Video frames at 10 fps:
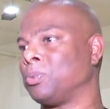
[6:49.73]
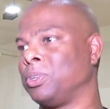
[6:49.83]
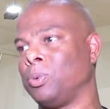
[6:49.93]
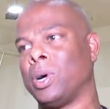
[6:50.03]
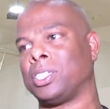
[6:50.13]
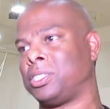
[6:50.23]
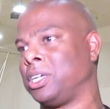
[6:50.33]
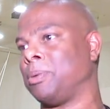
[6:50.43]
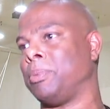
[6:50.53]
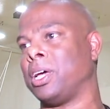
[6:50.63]
When you watch
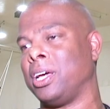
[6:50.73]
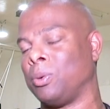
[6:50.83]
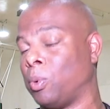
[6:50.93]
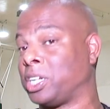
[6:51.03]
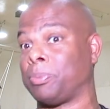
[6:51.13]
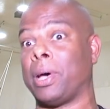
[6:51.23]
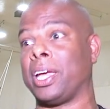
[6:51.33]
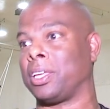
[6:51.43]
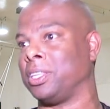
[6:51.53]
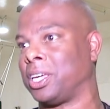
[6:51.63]
the NBA and watch
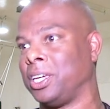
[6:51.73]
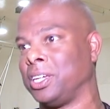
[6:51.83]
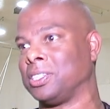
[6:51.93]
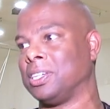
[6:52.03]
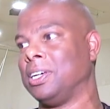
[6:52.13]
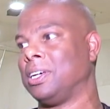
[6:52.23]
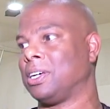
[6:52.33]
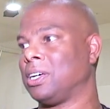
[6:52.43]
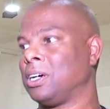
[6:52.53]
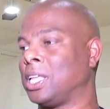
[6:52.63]
Mike and the Kings,
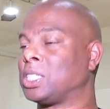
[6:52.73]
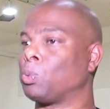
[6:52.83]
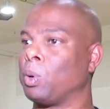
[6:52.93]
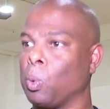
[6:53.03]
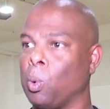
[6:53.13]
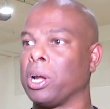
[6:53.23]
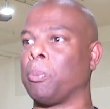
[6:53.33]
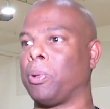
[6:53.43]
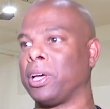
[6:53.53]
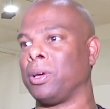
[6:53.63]
uh, that's the way we want to
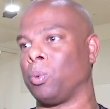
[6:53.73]
play.